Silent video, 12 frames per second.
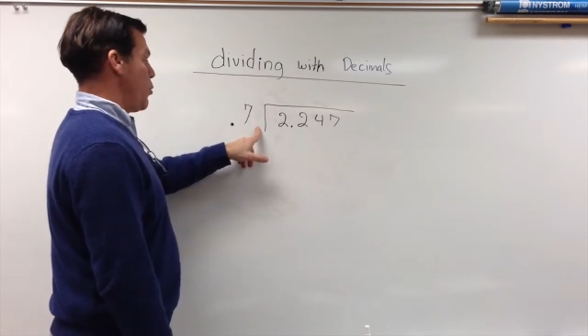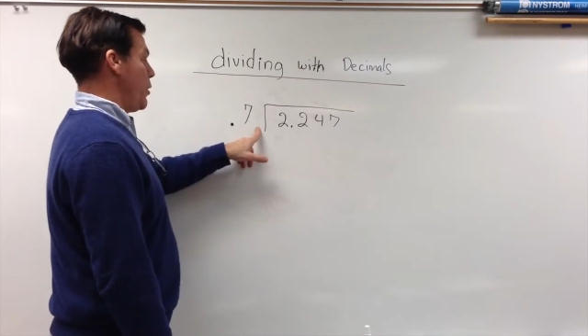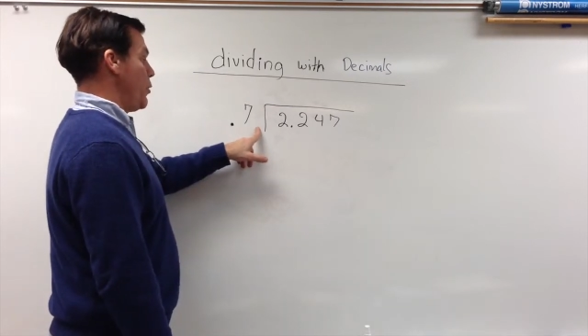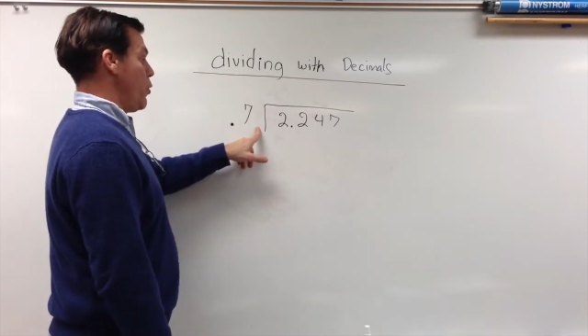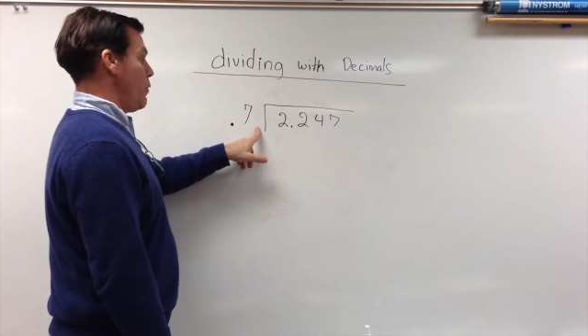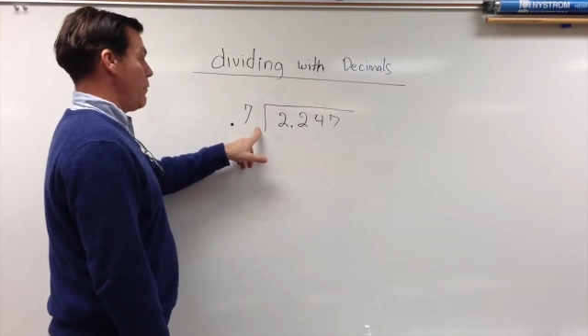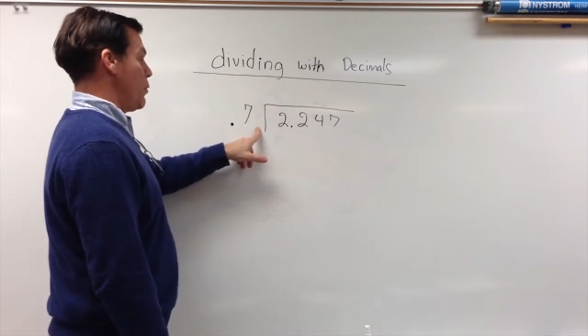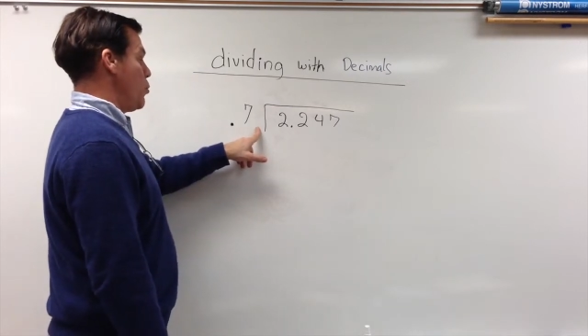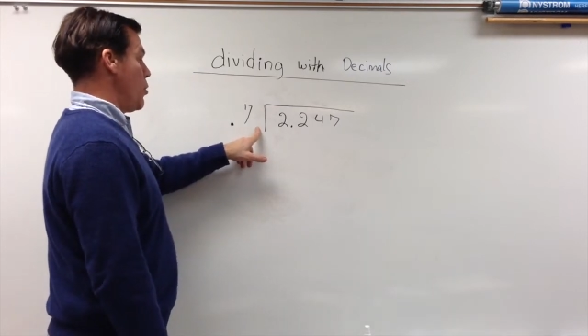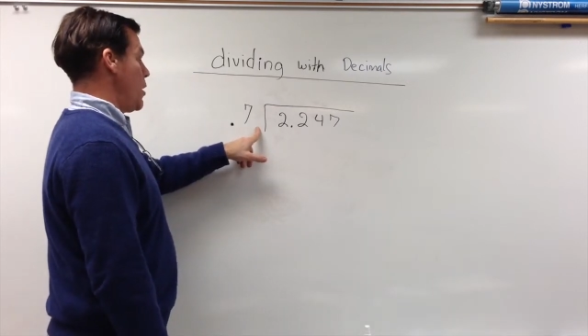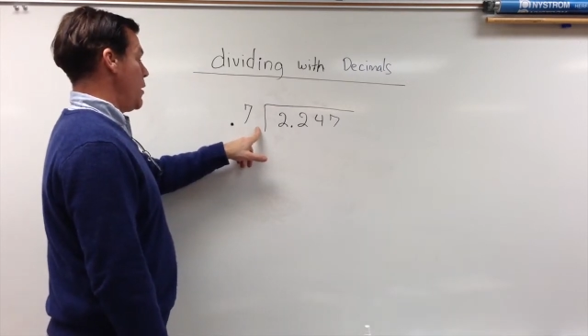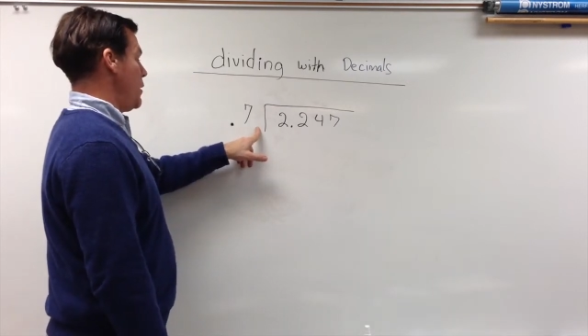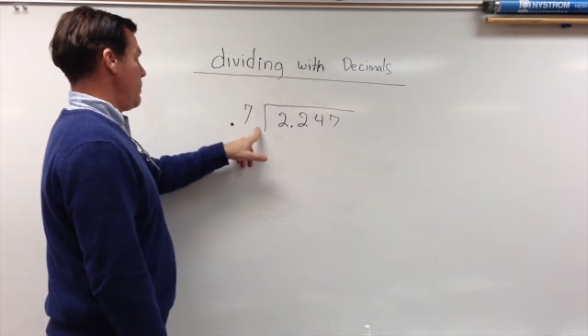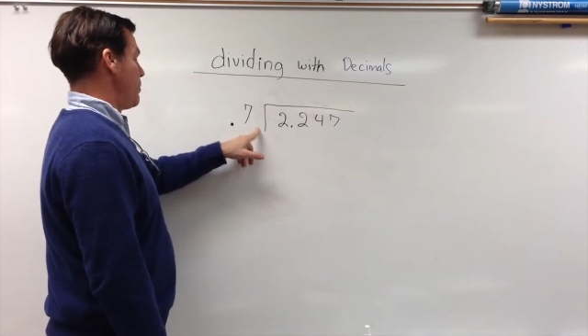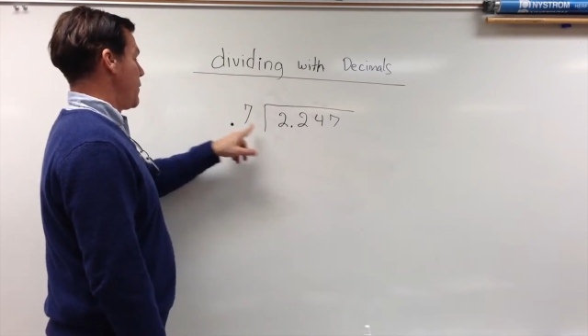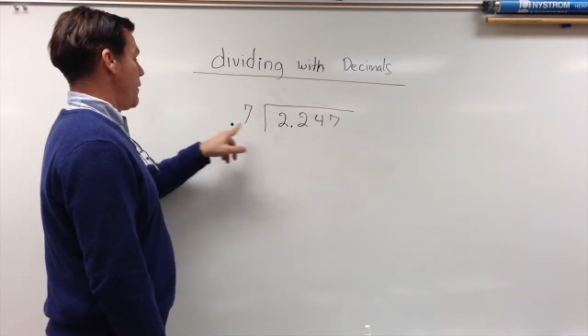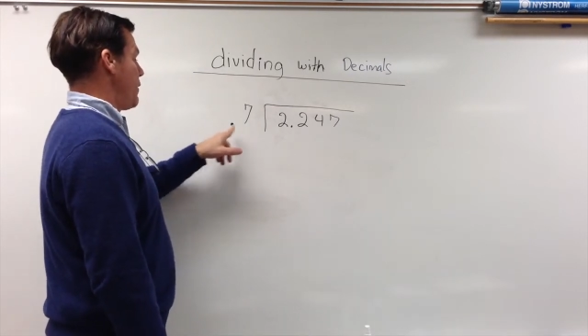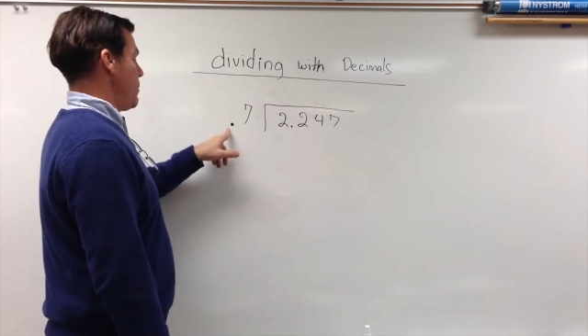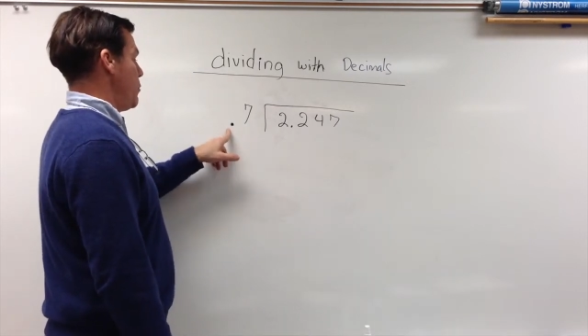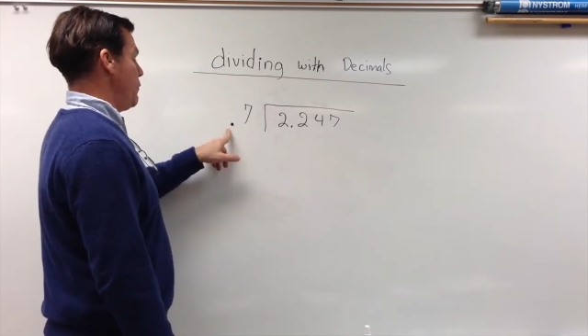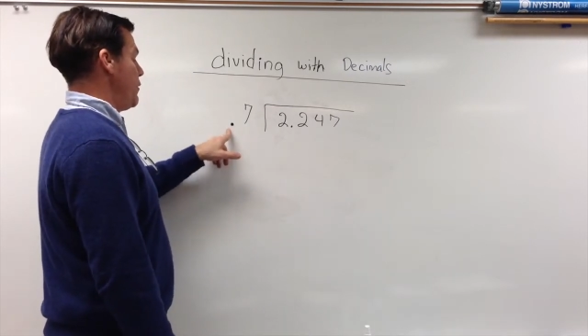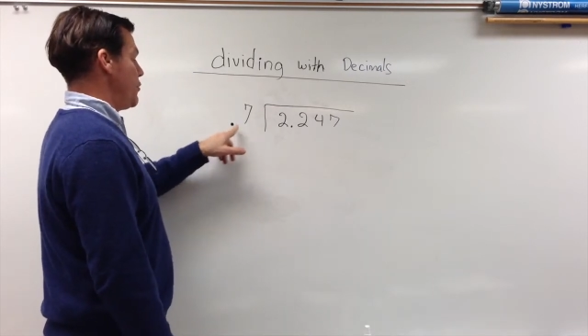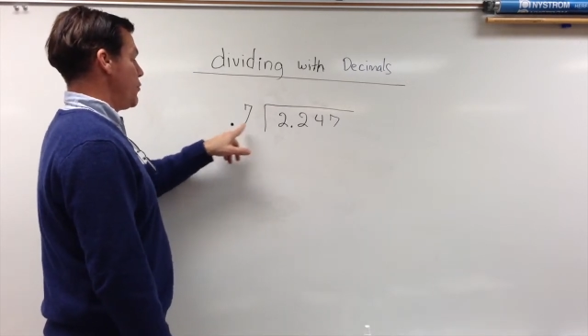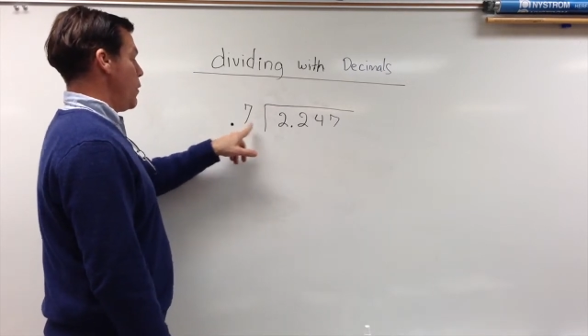point over 1. If I move
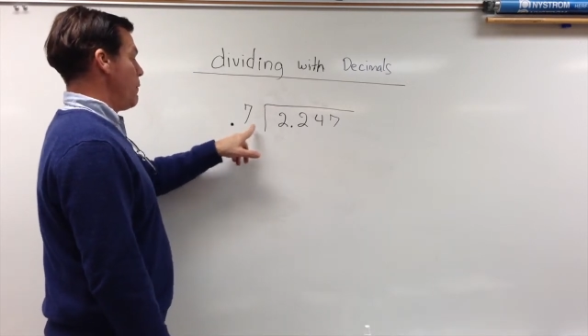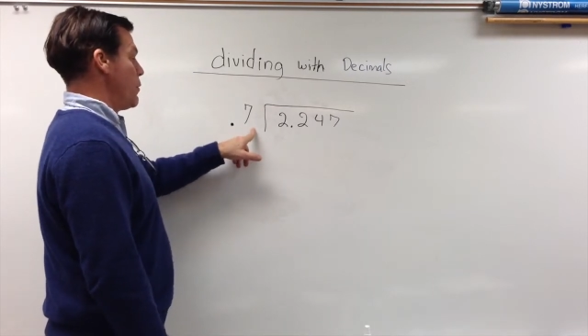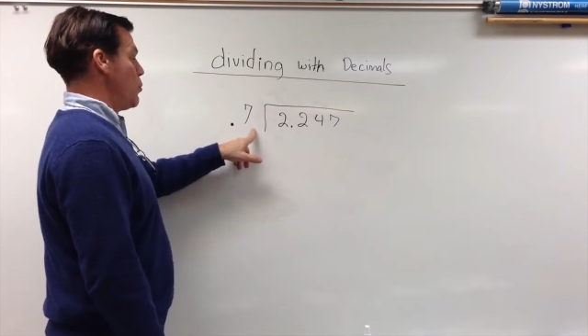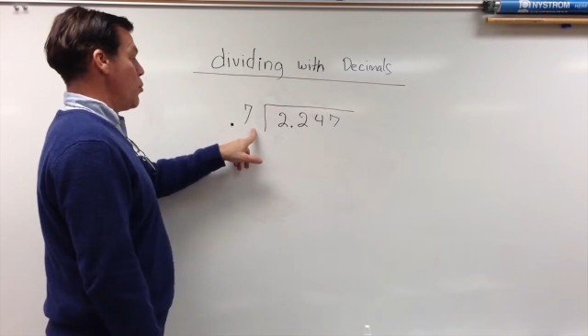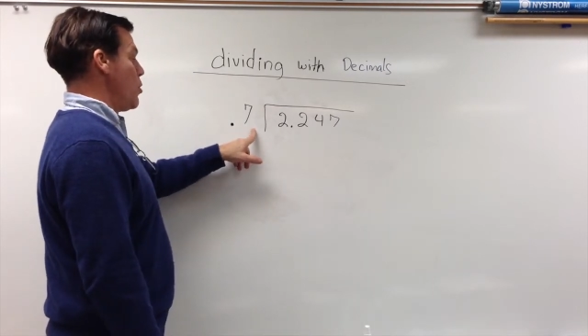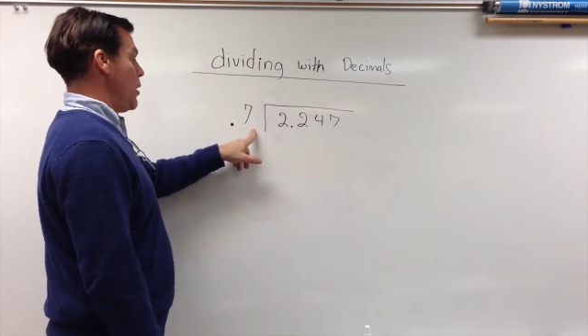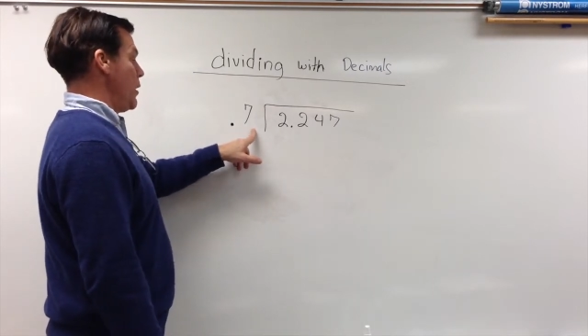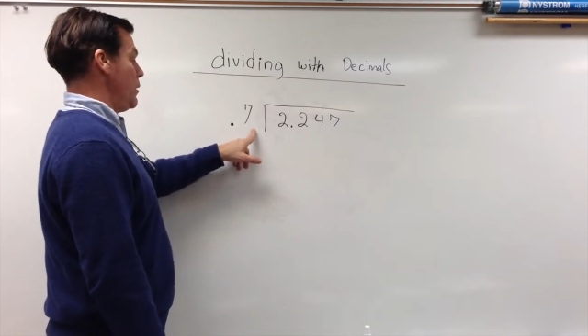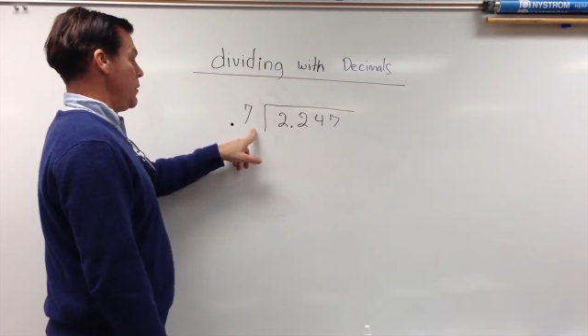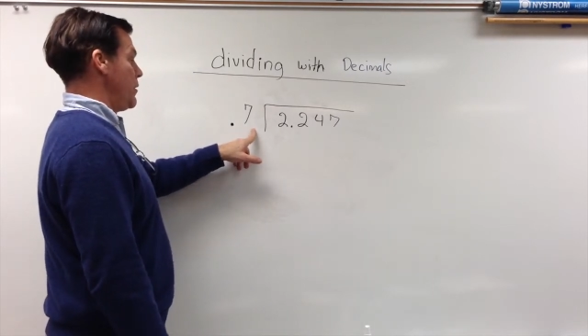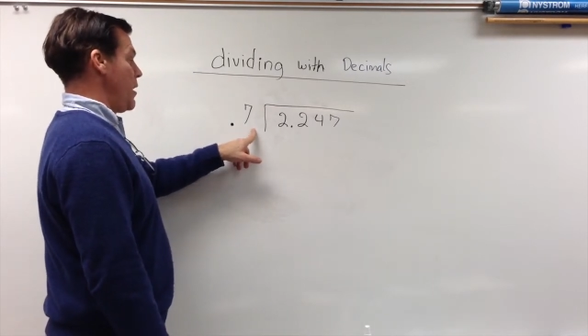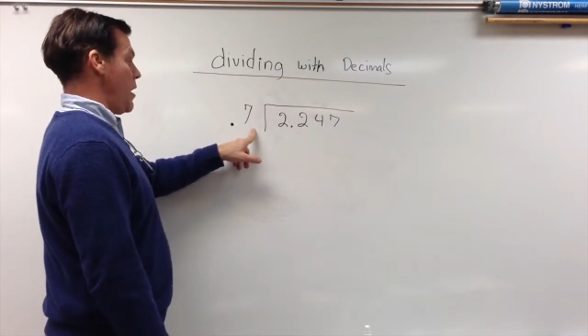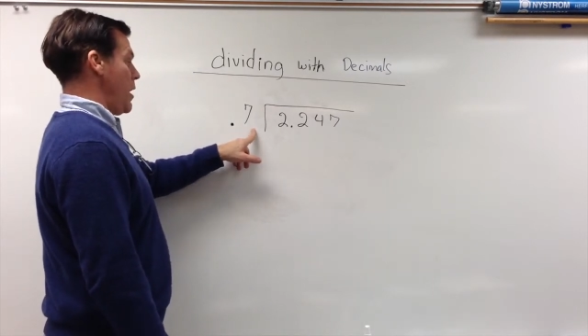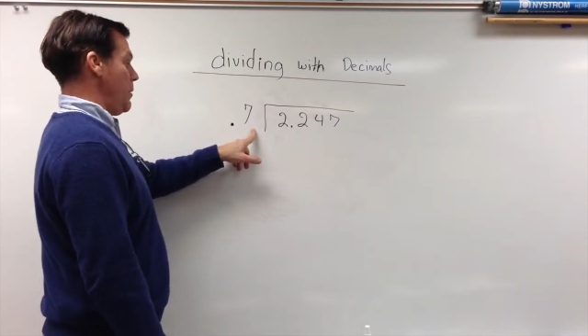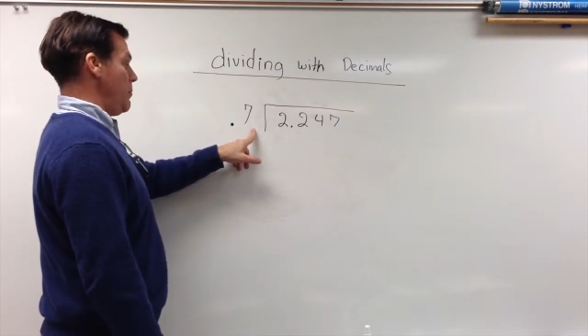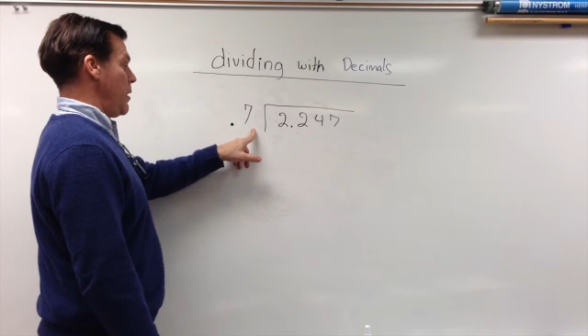this over 1 time,